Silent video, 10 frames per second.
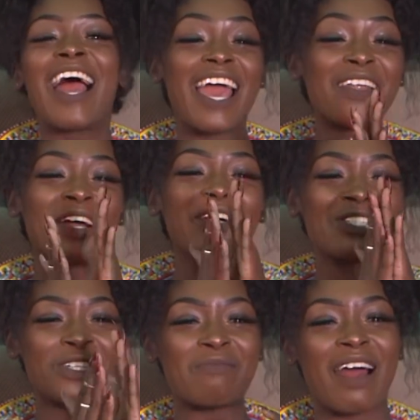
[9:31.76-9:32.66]
Anyway,
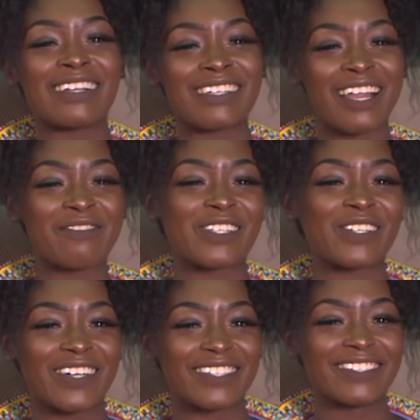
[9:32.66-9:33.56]
good job, Bahati. I love your
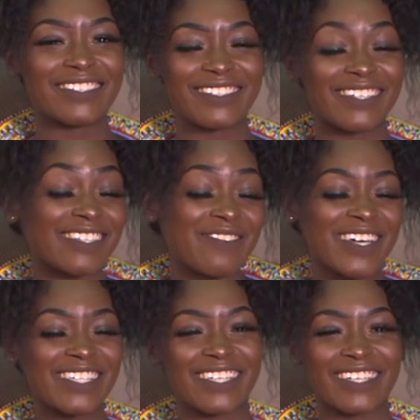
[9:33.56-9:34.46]
song. It's
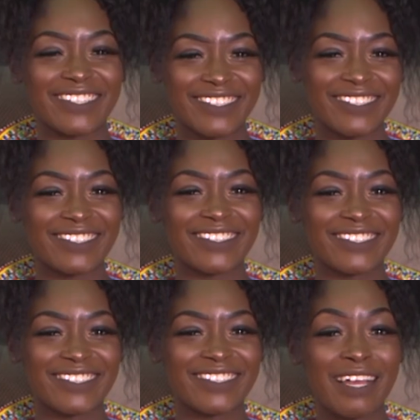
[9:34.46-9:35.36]
amazing.
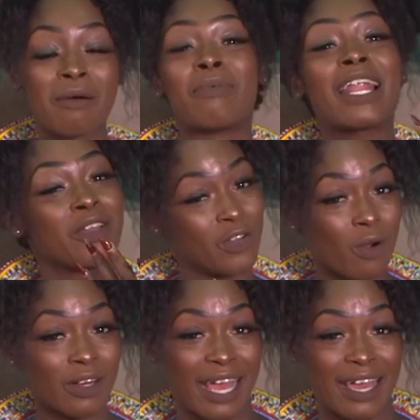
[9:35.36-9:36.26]
But you know
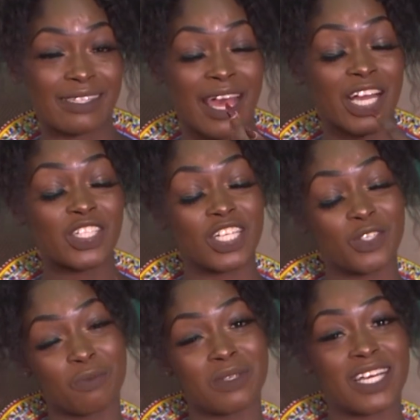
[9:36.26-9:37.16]
what, guys? I actually
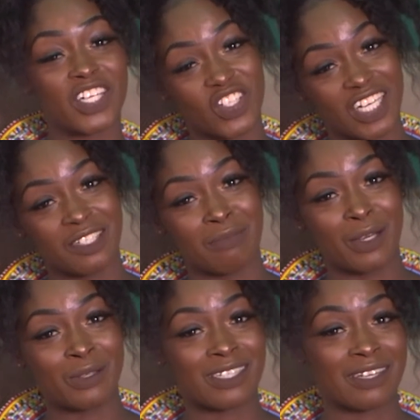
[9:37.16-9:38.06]
do miss Angela
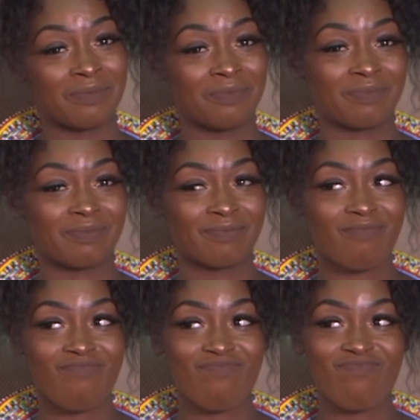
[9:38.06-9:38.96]
Chibalonza
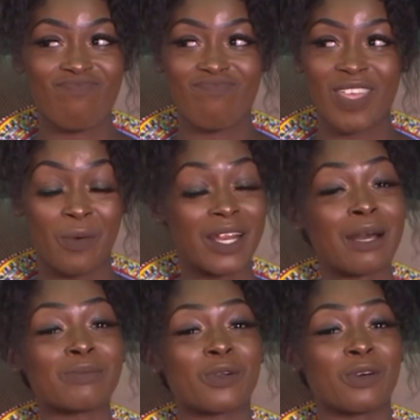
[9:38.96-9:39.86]
when it
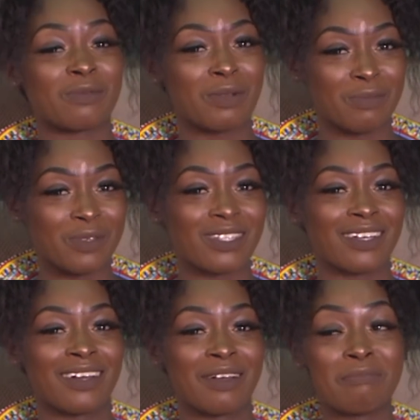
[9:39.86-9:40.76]
comes to gospel
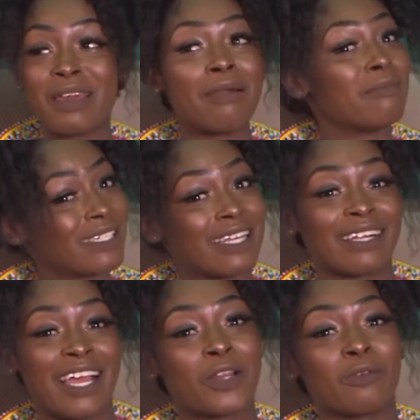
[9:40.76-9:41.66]
music. Me, I miss
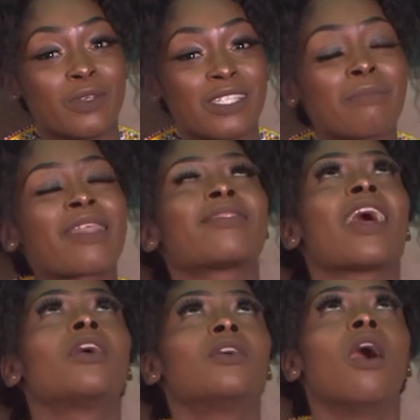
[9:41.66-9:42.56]
that kind of music. But
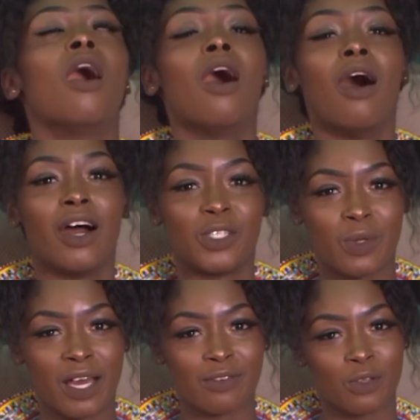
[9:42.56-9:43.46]
thank God
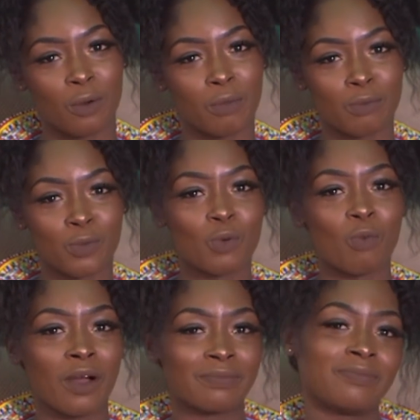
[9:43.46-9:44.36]
we have Solomon
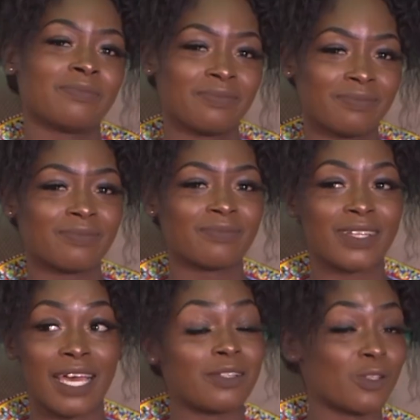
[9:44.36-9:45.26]
Mkubwa
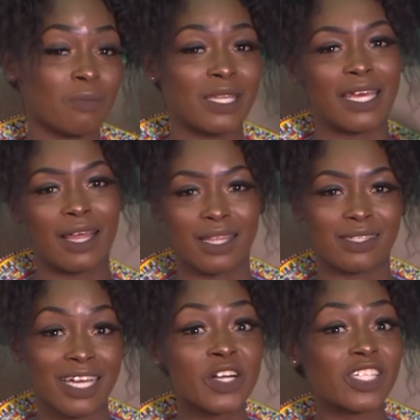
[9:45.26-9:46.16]
and so many others.
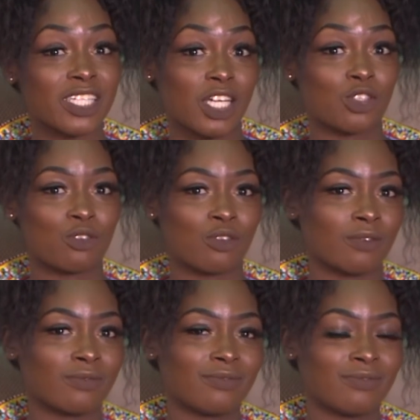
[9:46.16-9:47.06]
And Christina Shusho.